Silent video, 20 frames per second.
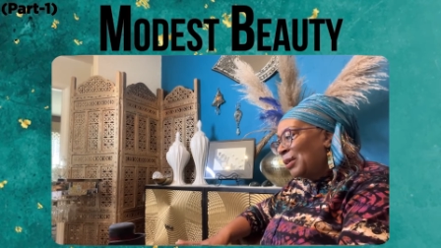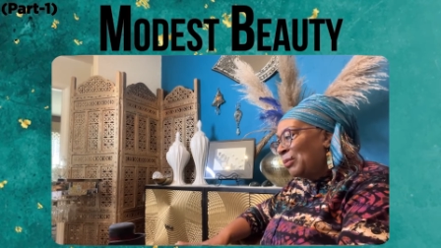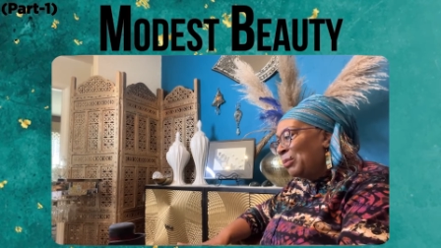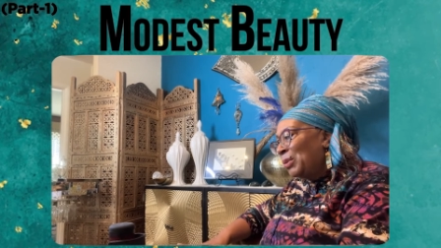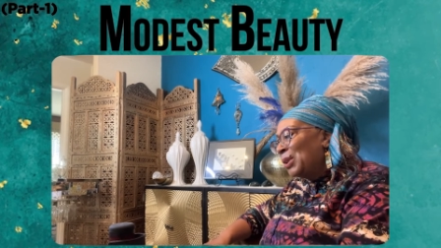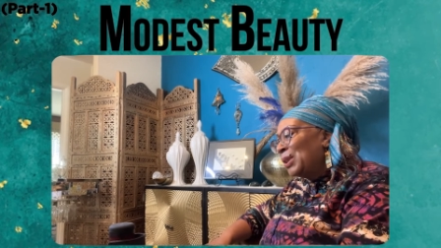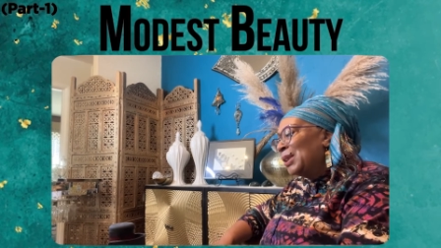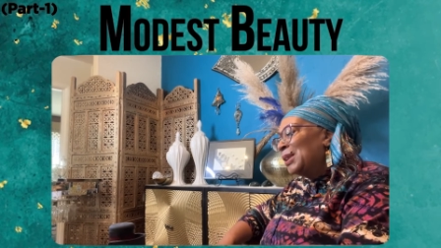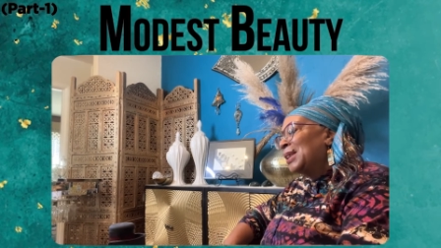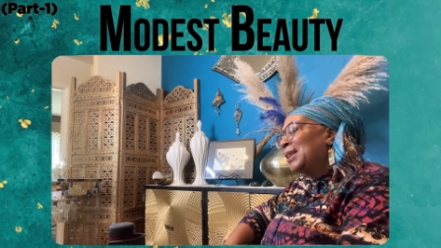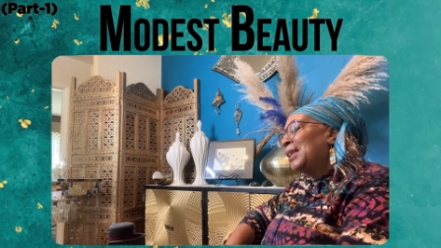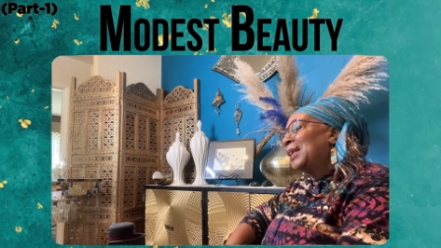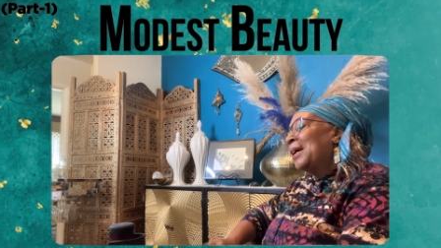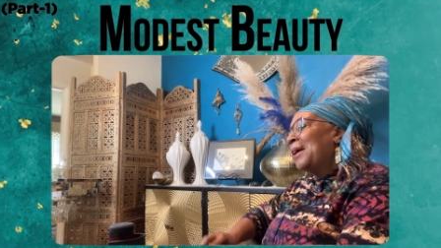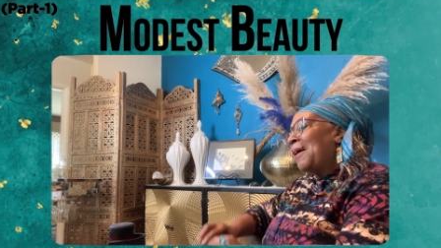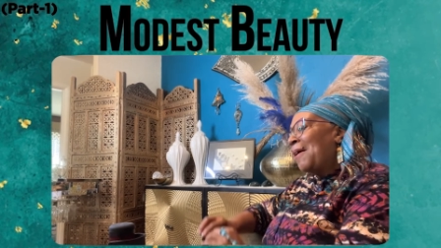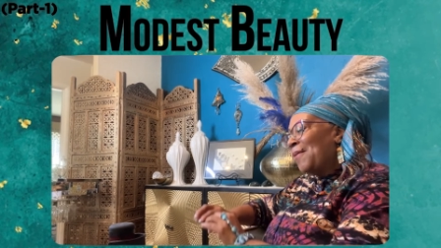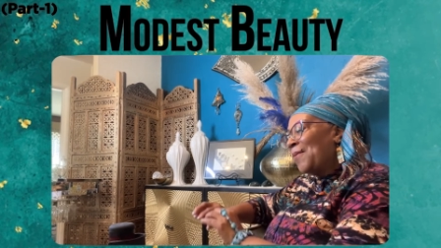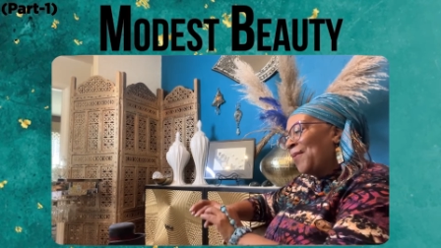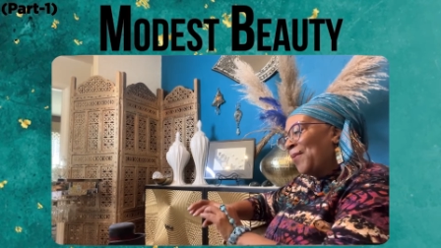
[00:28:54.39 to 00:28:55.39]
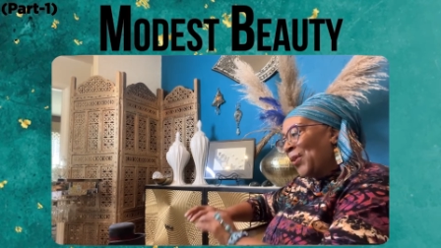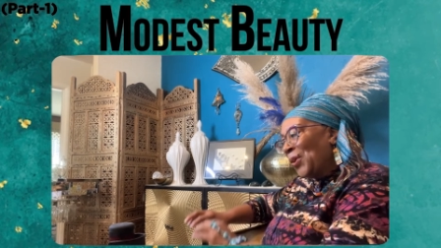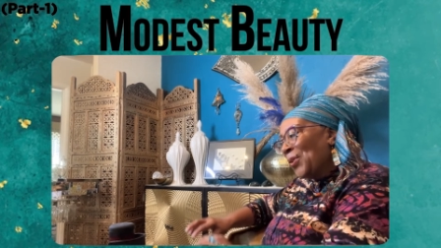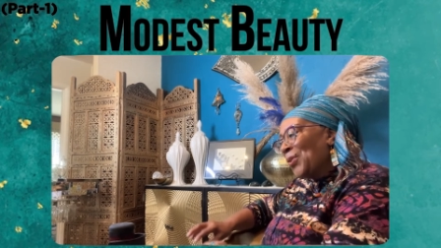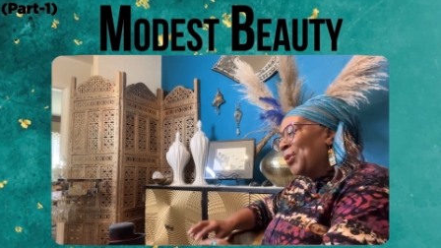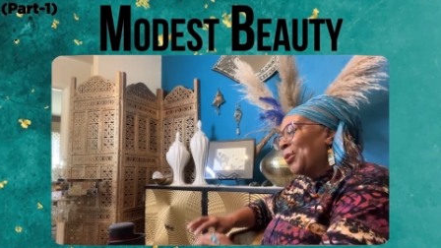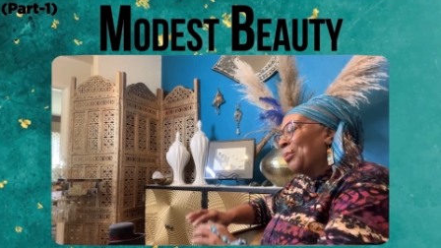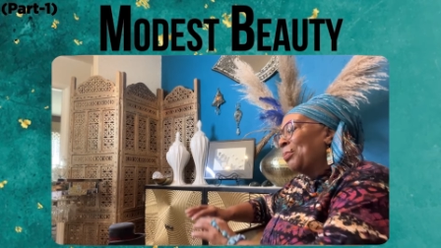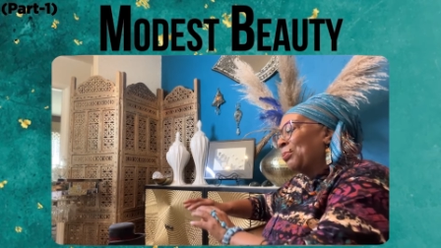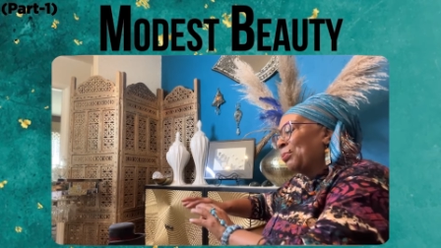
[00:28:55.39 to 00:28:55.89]
community
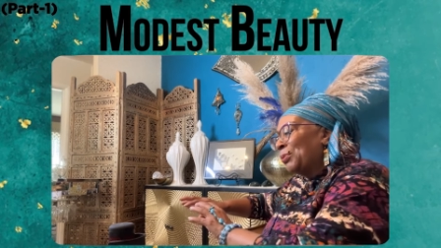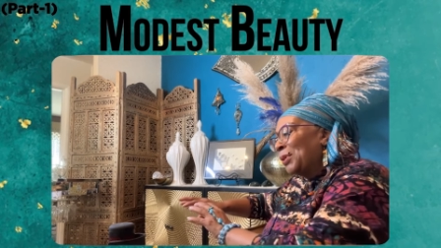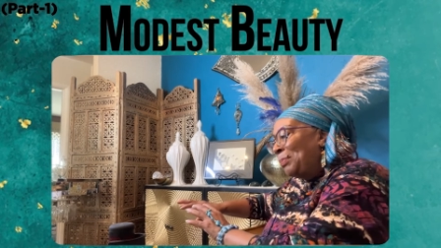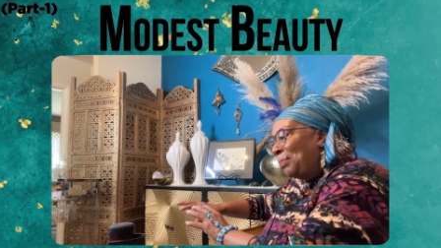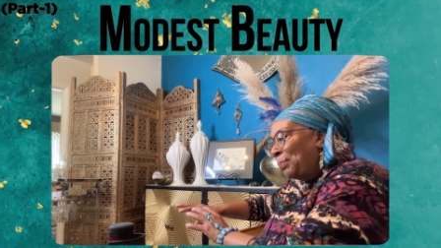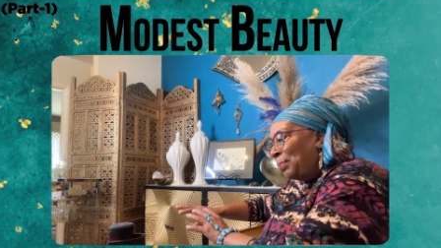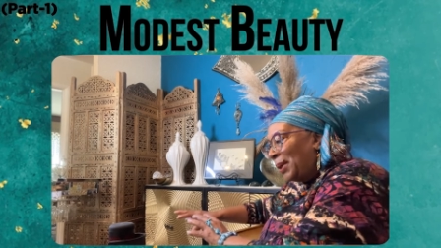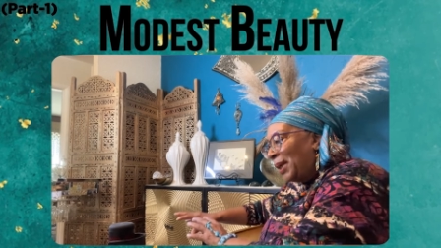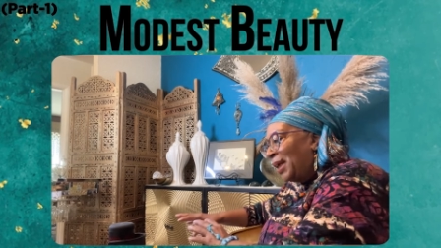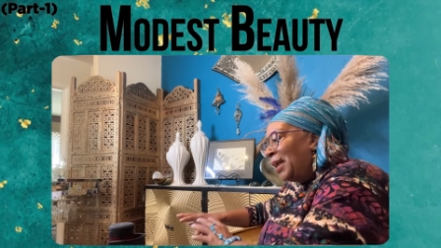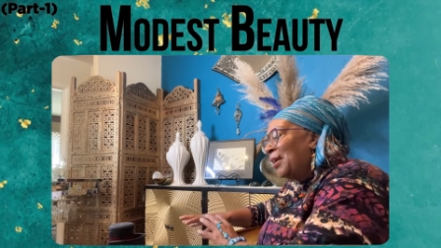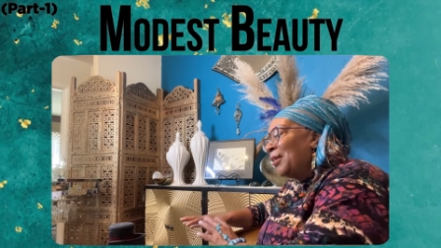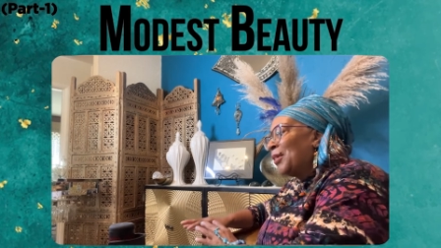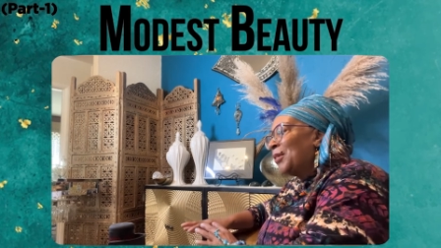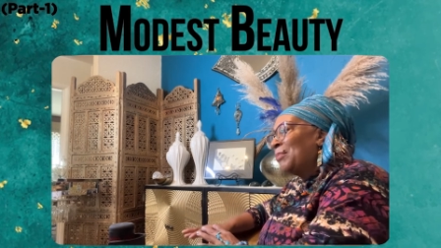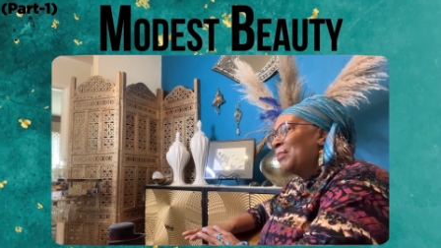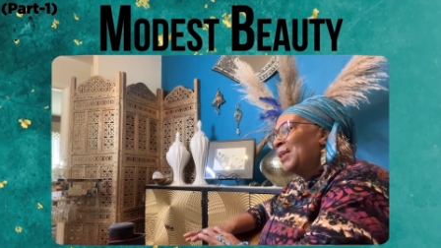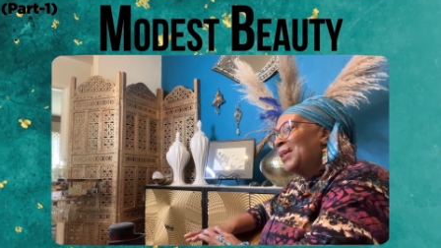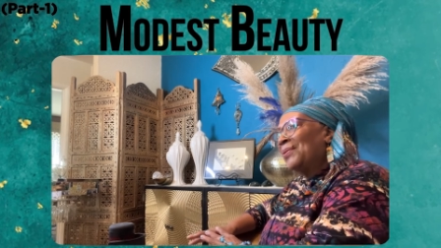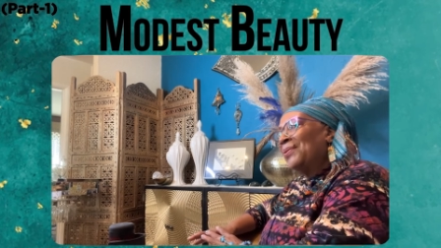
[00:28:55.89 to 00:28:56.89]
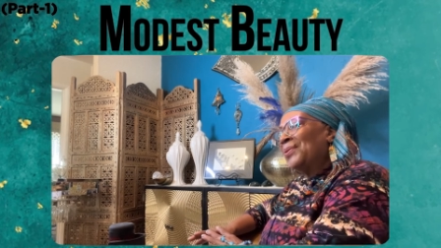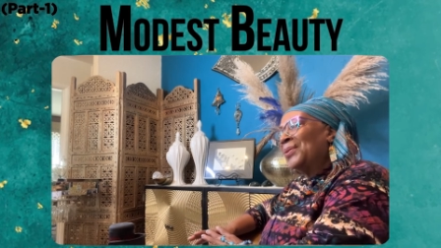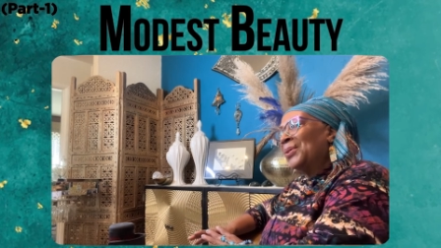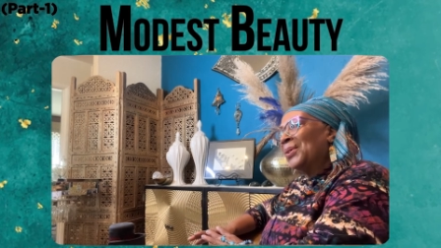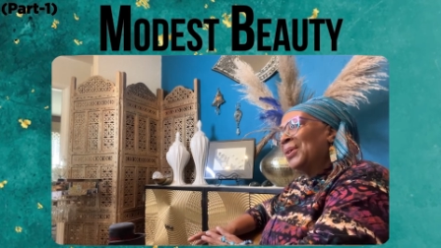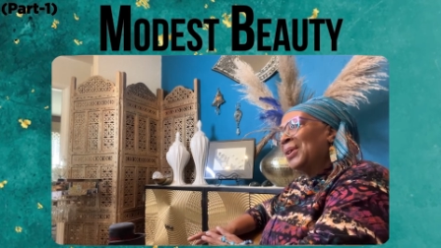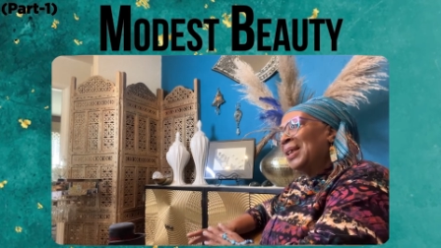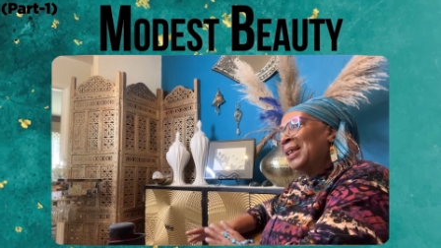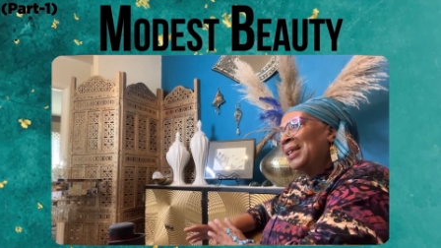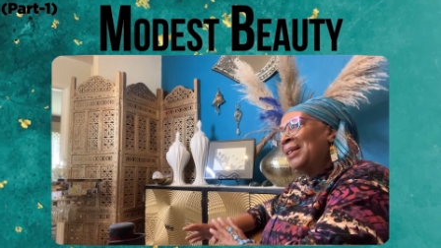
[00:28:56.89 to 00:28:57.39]
further prepared me
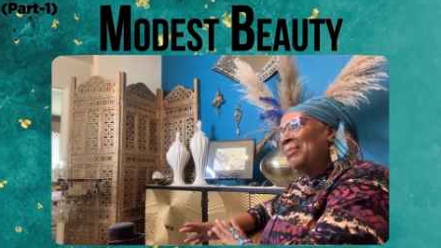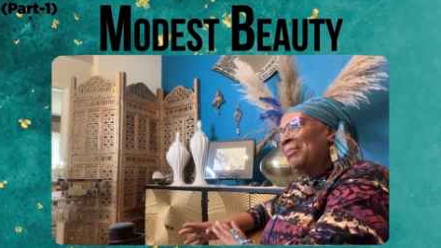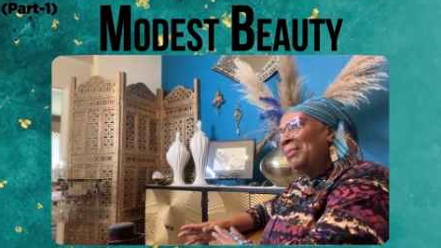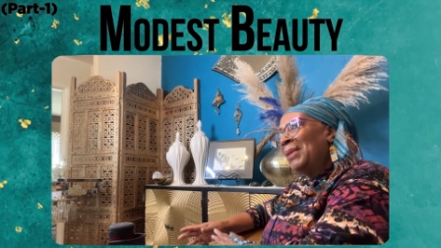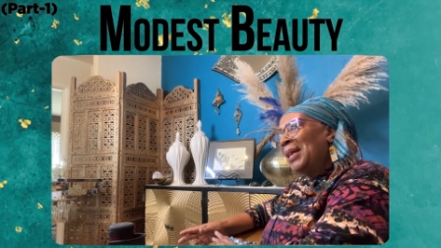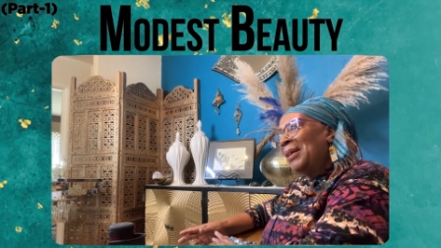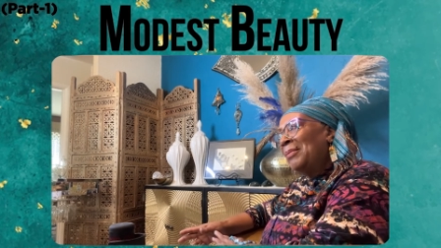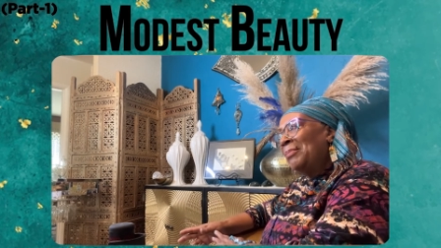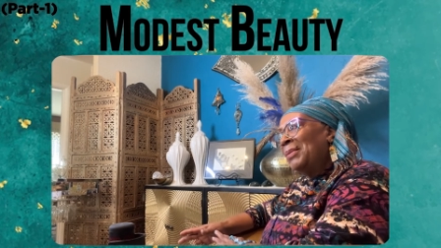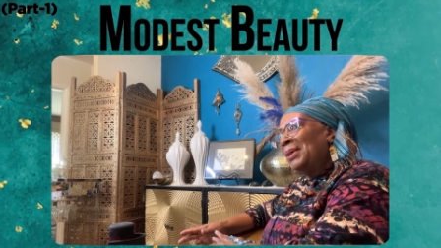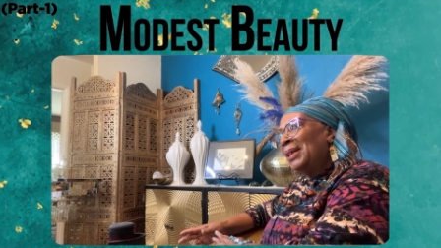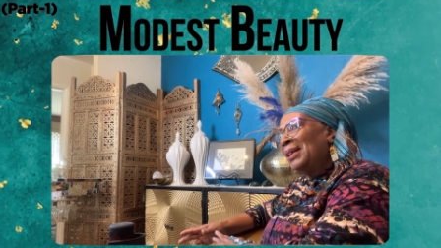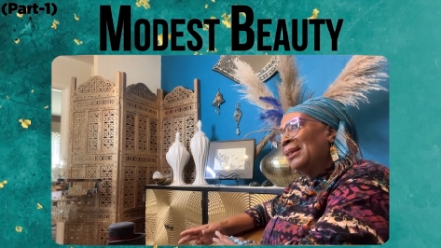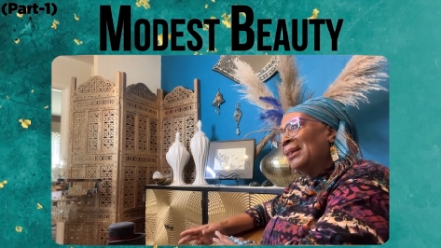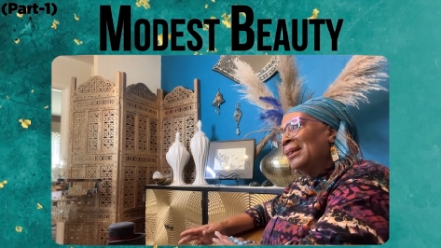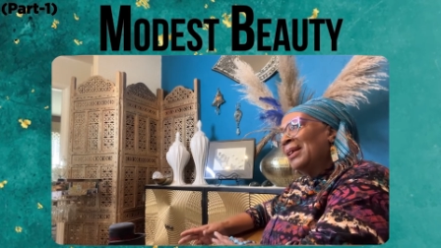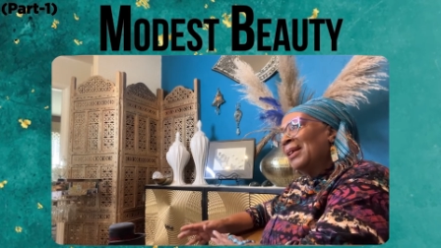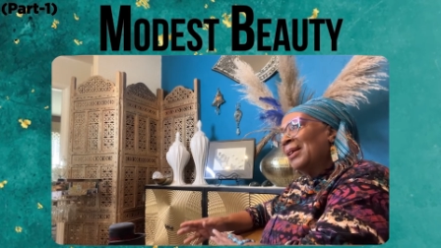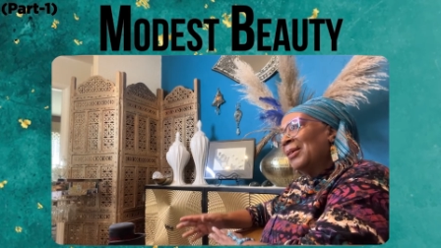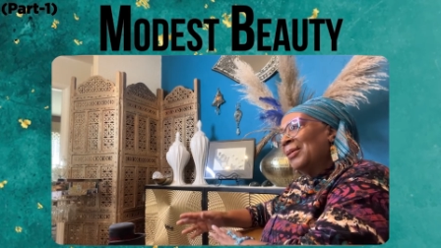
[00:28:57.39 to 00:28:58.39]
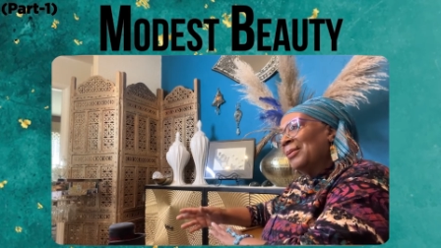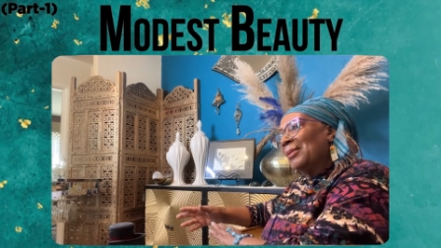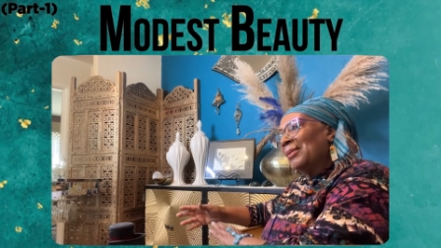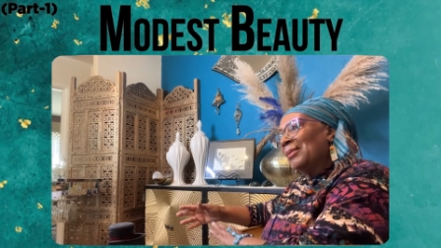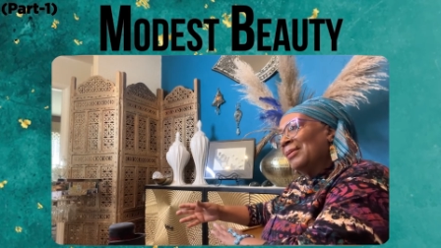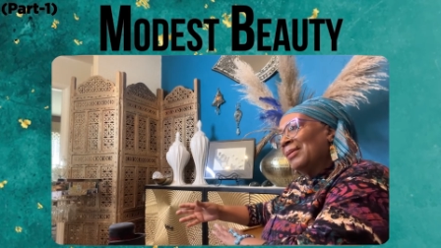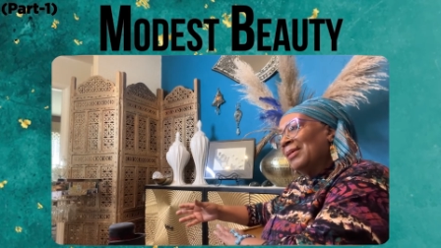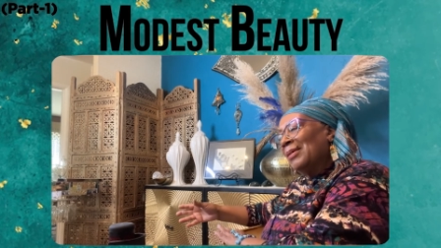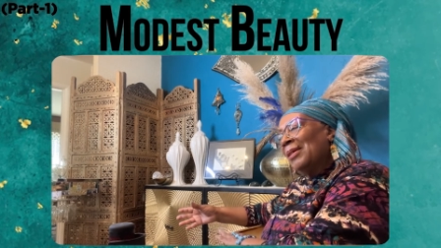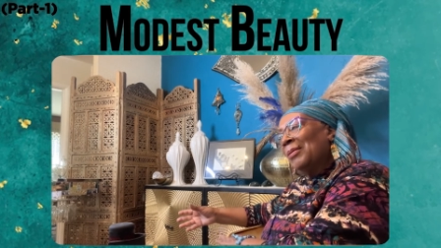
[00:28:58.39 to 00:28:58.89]
for it and made me
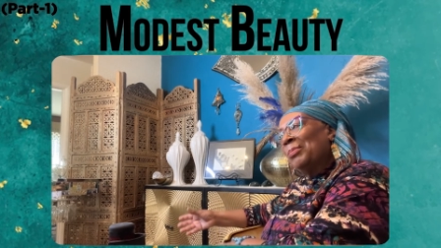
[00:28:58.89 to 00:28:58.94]
a